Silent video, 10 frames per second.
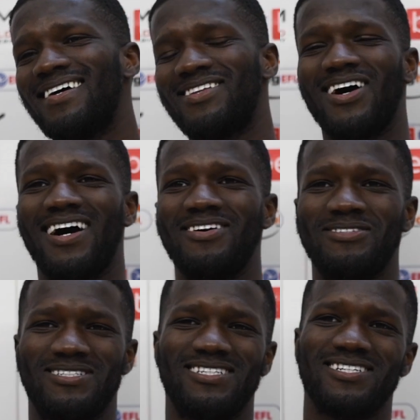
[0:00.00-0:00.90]
Nah, it
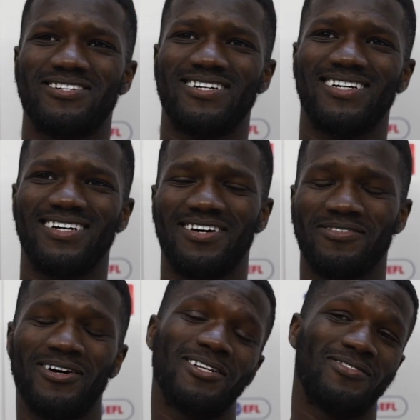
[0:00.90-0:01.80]
was a secret. I've
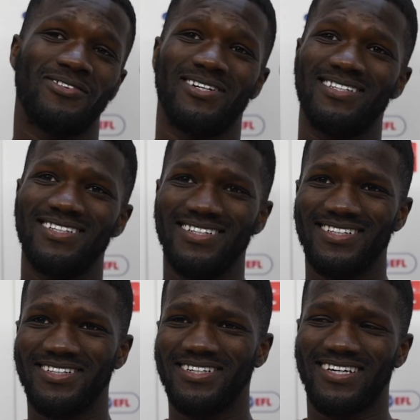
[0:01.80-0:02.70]
got another one
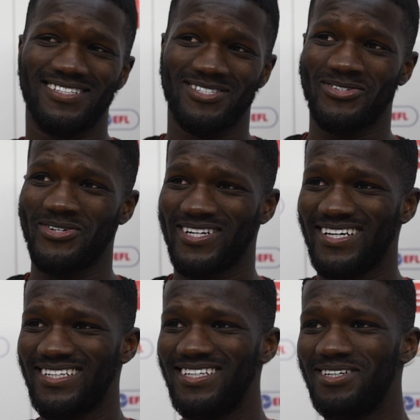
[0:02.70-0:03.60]
in case I score
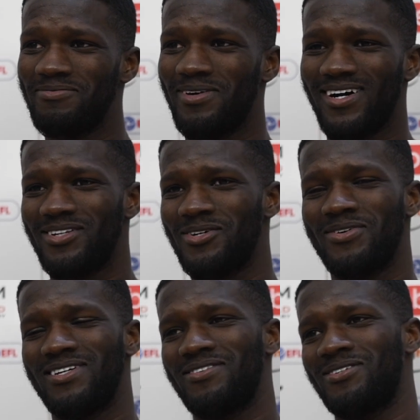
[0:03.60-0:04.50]
again, but no
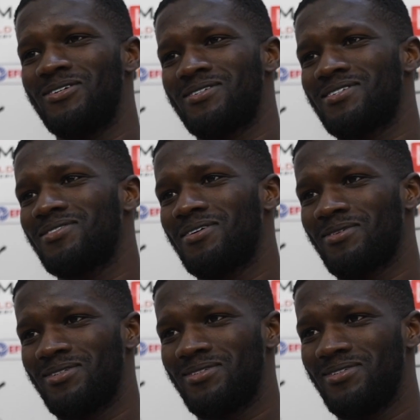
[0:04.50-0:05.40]
one ever knows what I'm
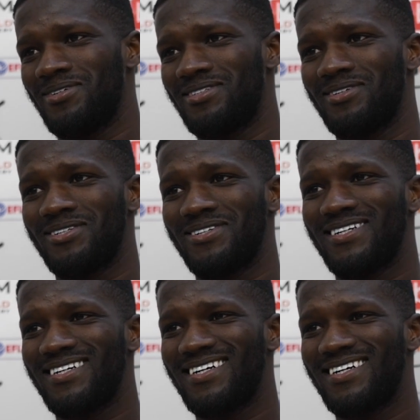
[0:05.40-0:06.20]
going to do until I do it.